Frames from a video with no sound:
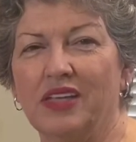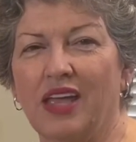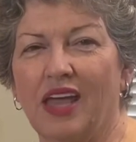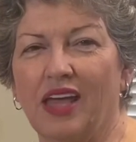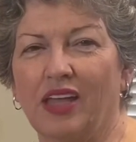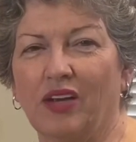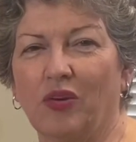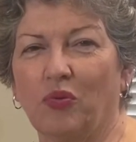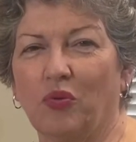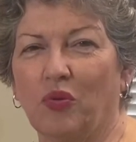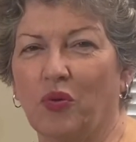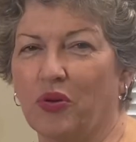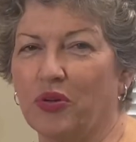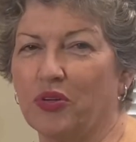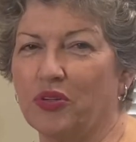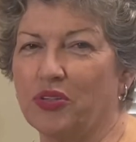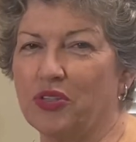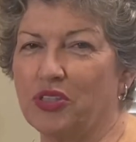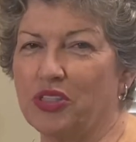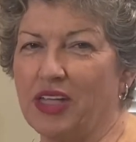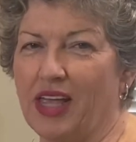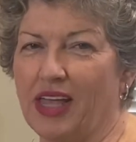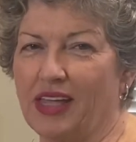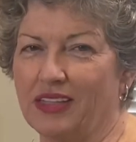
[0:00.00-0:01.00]
at
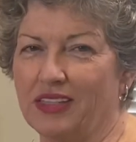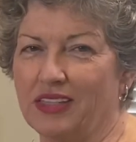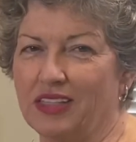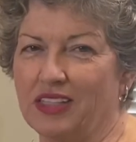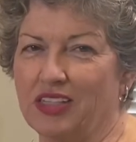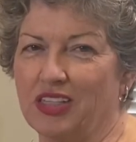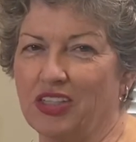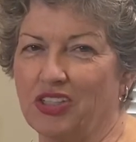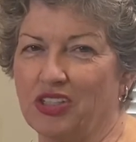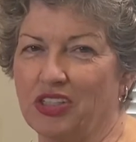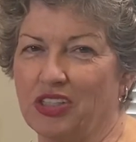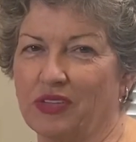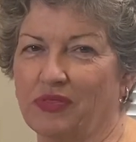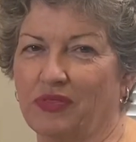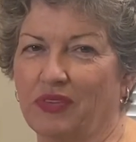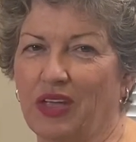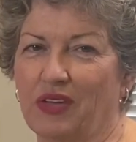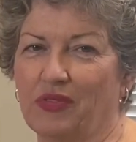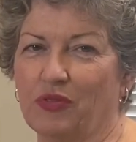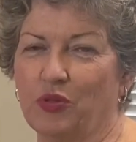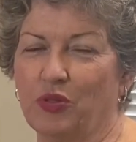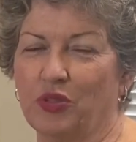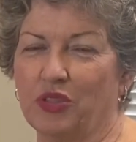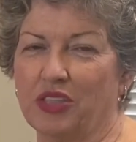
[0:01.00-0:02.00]

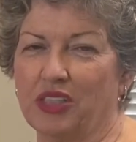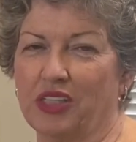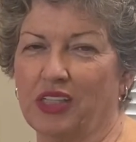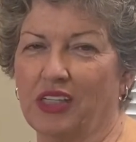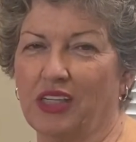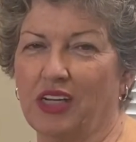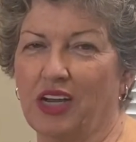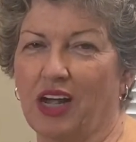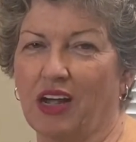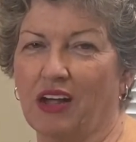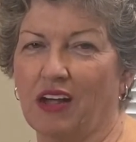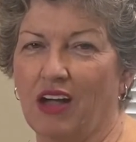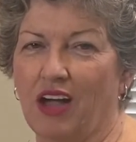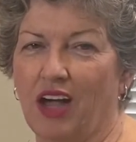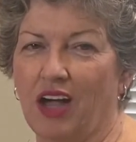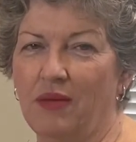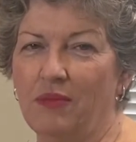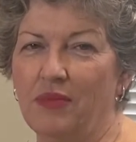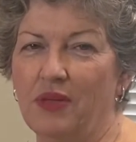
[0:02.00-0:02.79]
orders@stitchesoflovequilting.com